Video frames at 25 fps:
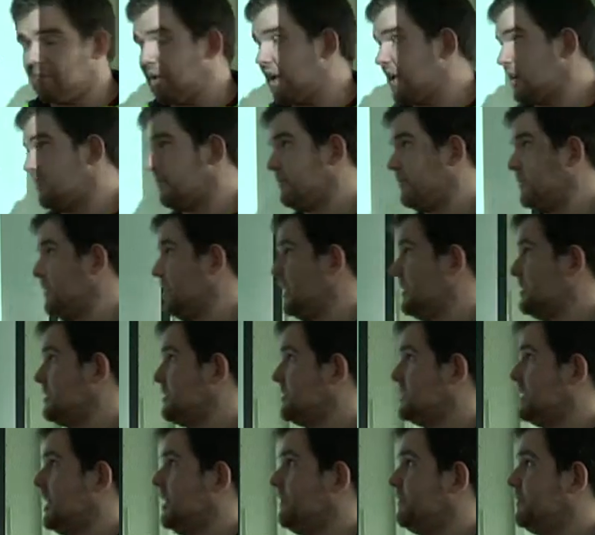I'm making for an Nexus
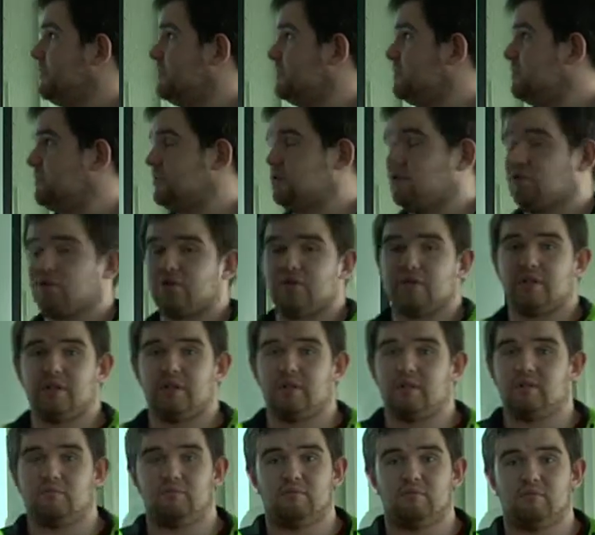7 just to
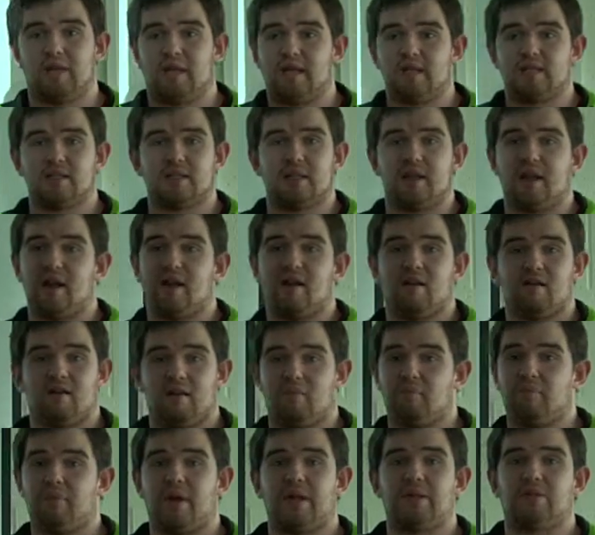test it here, and
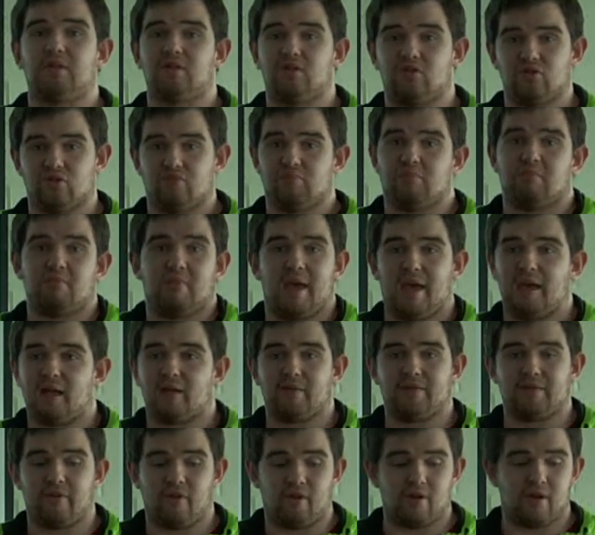I'm basically just making
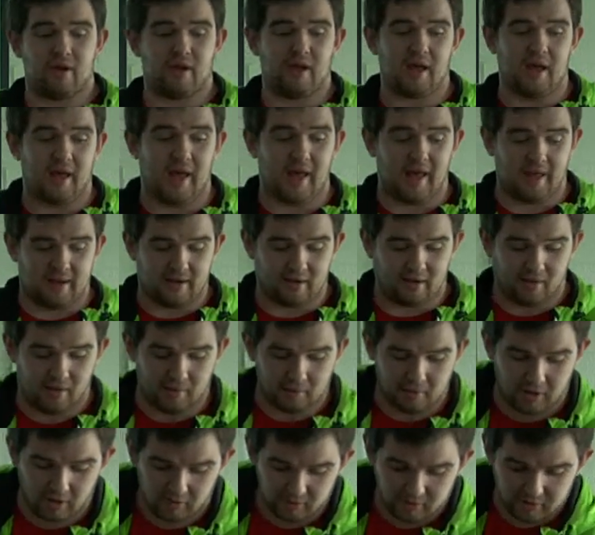it for it. And
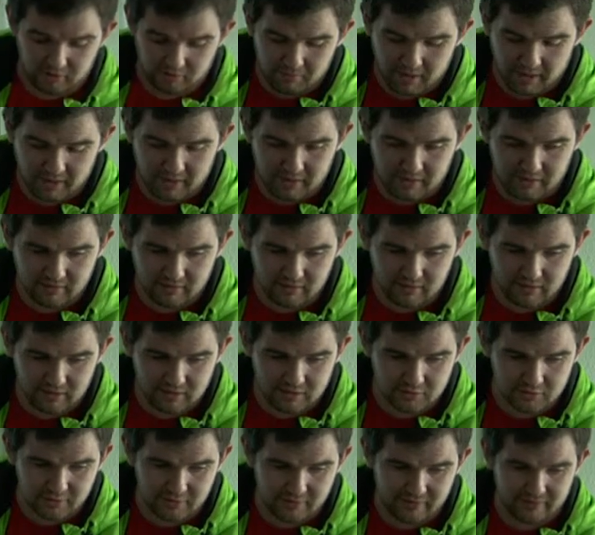I'm going to make it
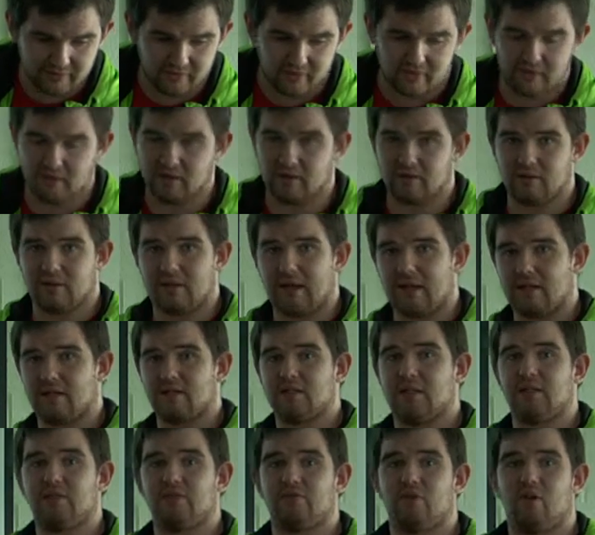as well for the
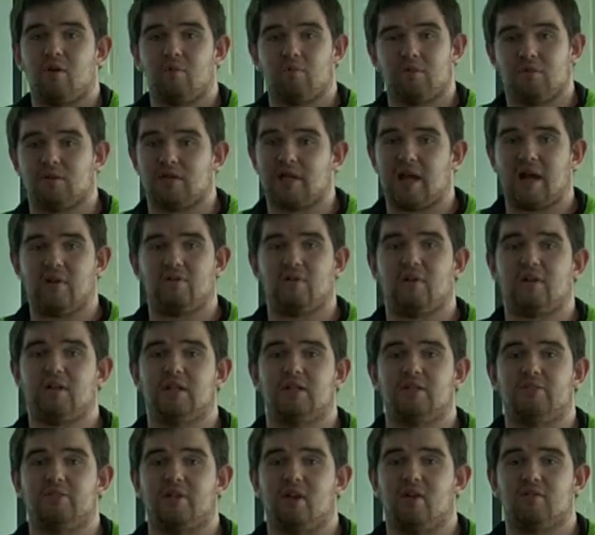Galaxy S4 because I have one of
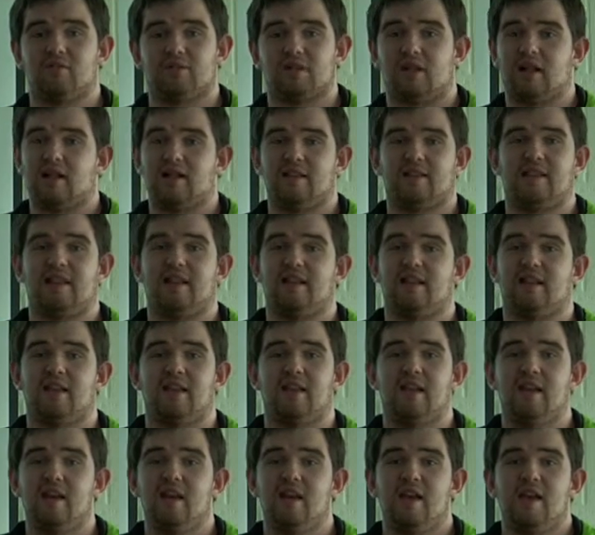these phones, and I think
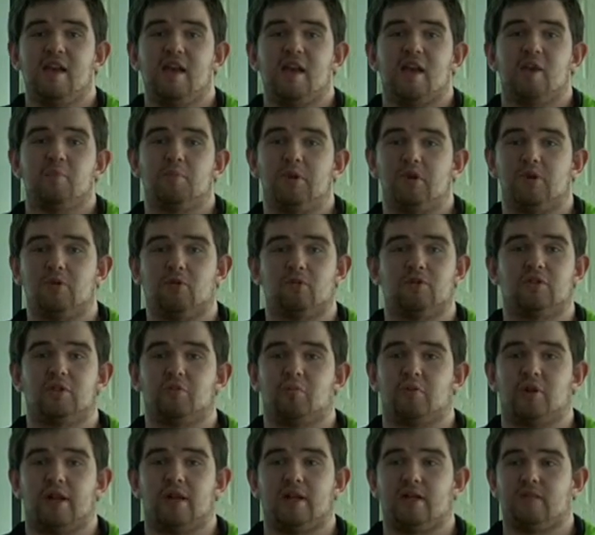it'd be good to
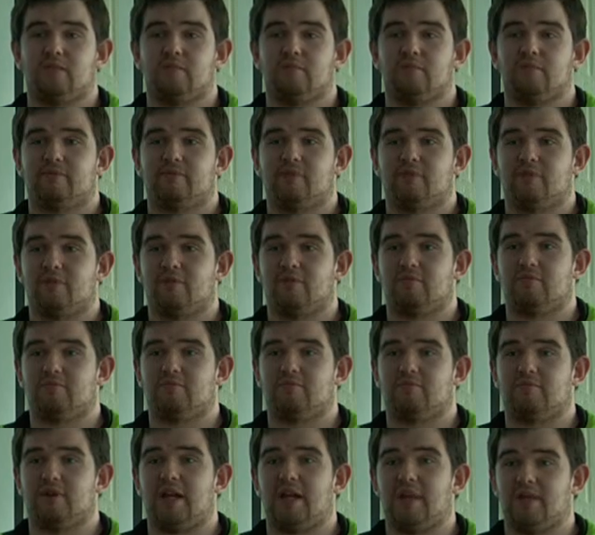bring for
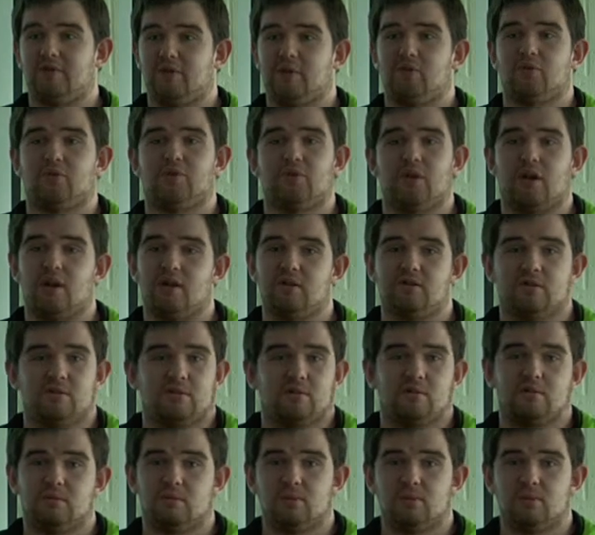interviews for college.